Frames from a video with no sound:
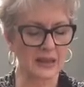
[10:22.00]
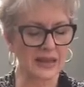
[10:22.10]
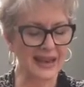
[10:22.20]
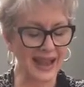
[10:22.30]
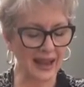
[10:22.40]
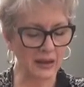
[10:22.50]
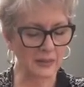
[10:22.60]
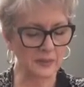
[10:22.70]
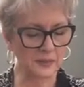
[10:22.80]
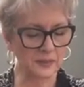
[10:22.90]
Now,
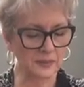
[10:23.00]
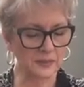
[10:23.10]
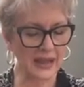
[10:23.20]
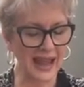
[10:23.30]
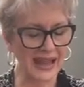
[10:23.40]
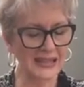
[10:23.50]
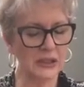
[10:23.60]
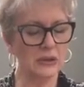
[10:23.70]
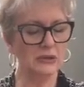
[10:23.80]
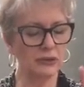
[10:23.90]
as
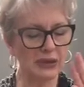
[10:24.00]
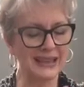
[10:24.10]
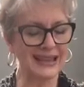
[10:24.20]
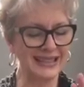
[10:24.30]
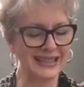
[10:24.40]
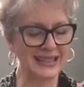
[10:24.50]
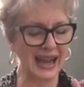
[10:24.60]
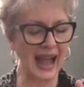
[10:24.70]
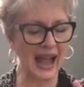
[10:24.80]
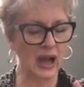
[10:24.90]
you've released it
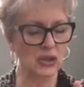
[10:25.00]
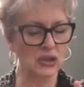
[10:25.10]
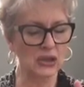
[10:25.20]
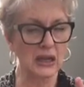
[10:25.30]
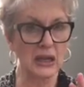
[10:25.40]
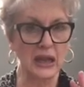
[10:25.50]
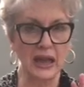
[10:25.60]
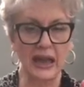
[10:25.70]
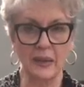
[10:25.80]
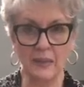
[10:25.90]
out,
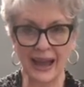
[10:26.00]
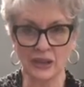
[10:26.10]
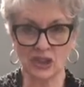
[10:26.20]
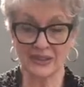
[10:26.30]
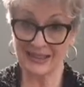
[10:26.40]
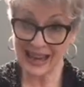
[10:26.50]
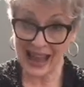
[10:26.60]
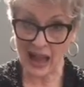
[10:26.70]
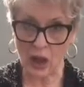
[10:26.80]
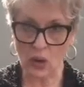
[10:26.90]
imagine
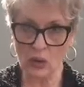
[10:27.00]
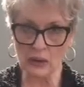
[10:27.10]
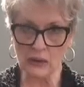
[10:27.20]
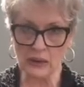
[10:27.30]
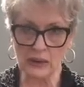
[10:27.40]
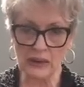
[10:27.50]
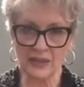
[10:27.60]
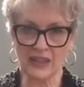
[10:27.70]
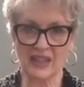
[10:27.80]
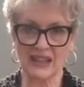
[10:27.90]
now
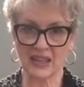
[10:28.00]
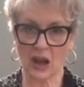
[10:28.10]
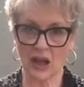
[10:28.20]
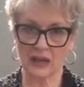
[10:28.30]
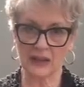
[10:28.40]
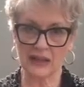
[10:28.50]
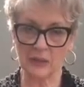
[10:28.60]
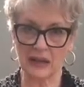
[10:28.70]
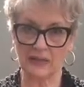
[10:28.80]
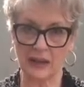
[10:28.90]
that there's kind of a little
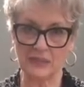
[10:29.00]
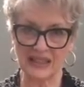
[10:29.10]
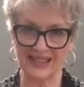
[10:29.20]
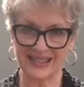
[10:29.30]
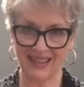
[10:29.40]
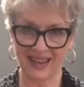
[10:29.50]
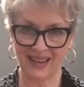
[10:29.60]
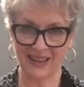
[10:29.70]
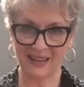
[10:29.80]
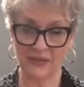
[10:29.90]
bit of emptiness there,
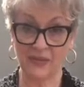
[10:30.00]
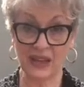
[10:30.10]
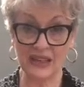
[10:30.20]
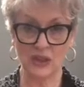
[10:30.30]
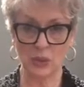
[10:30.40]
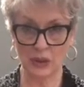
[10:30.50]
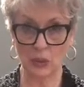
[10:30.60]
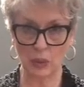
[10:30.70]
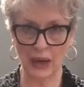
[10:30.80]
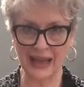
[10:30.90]
needs to be
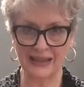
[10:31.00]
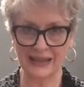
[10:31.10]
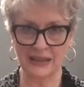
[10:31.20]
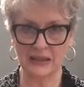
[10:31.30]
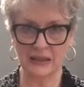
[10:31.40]
replaced.